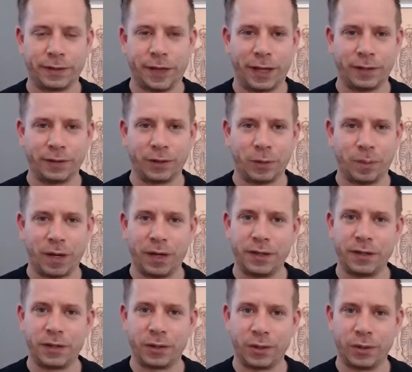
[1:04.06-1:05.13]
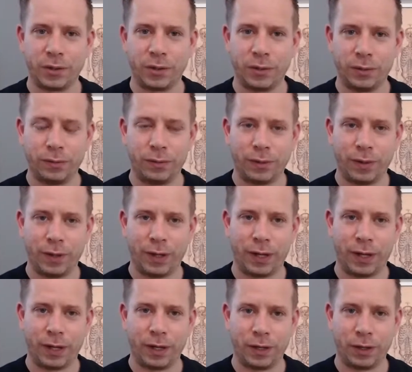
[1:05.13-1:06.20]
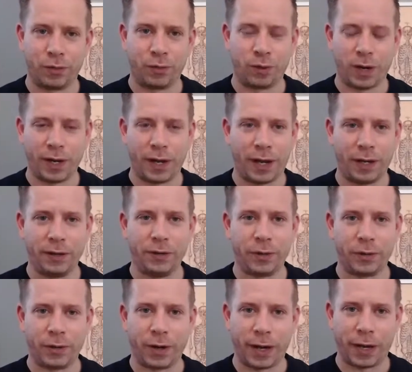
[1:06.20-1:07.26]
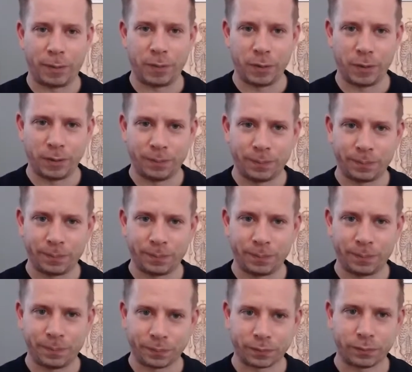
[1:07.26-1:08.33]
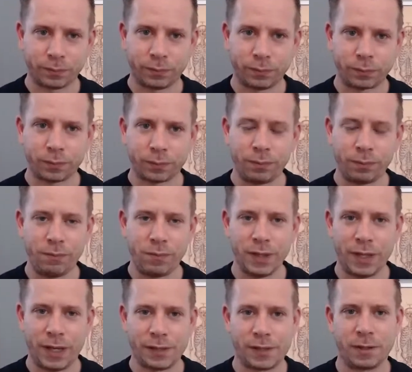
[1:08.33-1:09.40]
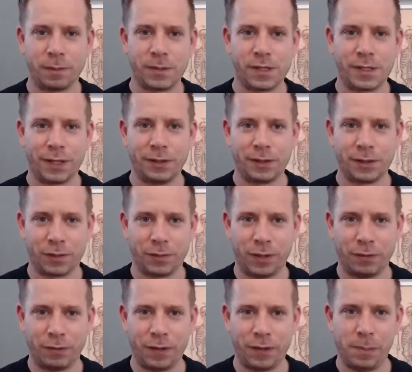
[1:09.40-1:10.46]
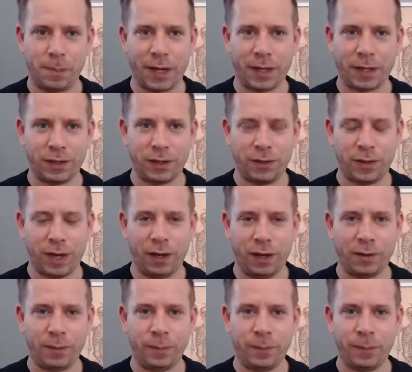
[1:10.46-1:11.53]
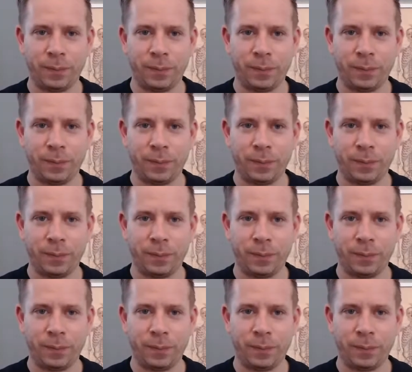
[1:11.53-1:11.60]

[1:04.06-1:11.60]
that as you place your right hand on your abdomen, there's some sensory feedback you get.